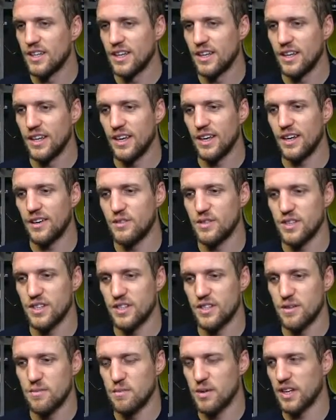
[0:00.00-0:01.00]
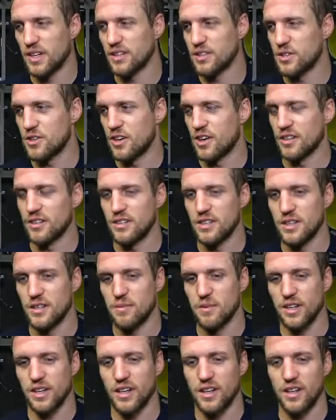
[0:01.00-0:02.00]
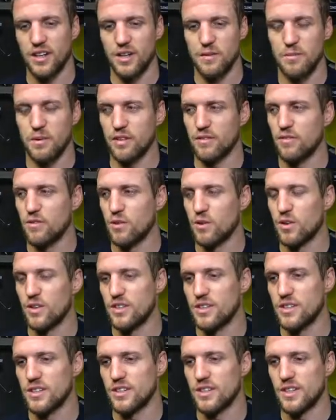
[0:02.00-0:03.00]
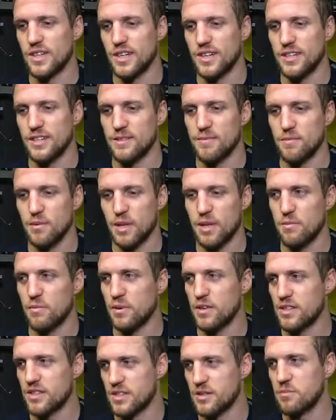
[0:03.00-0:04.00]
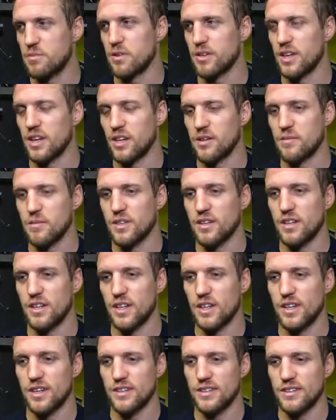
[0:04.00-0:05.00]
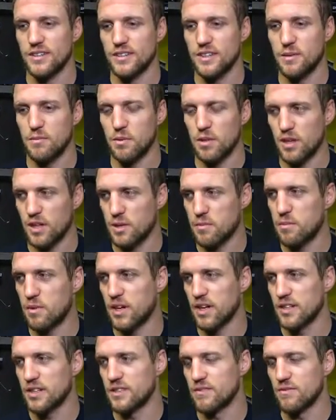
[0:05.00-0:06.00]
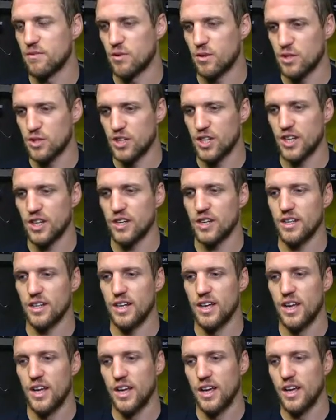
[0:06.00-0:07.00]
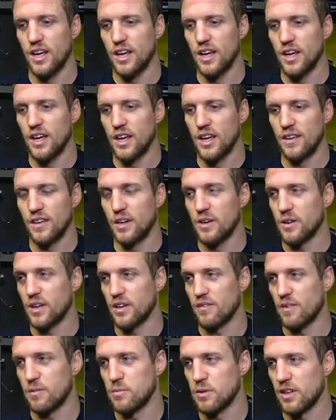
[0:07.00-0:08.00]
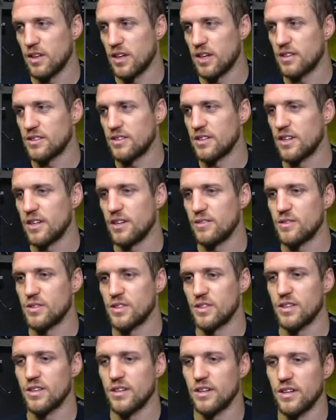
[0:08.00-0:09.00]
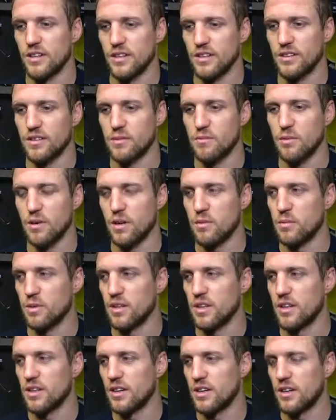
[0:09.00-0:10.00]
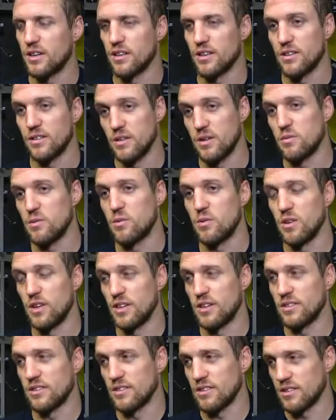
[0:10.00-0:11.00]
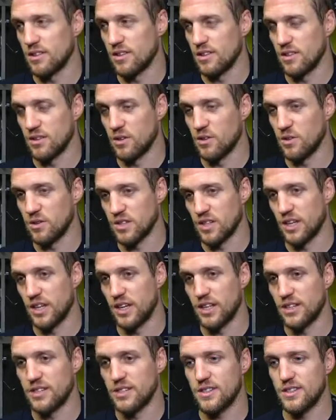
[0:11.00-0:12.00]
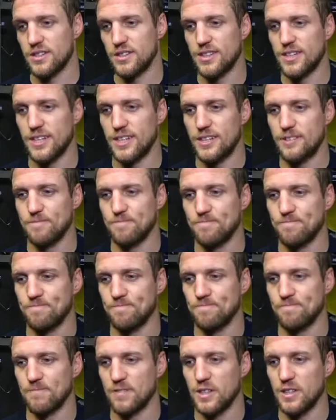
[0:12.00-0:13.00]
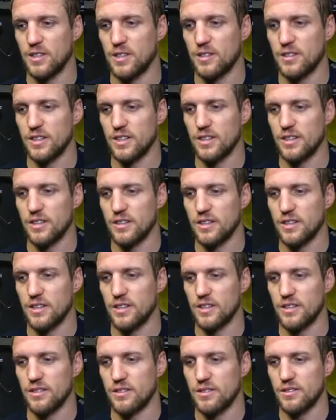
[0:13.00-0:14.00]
Yeah, obviously they're a big, strong team. They got a lot of big forwards, and uh, they play a pretty simple game and uh, dump a lot of pucks and forecheck, and and they don't give up a lot. Uh, obviously, there I think they're probably I think they're number one in goals against, and um, you know they they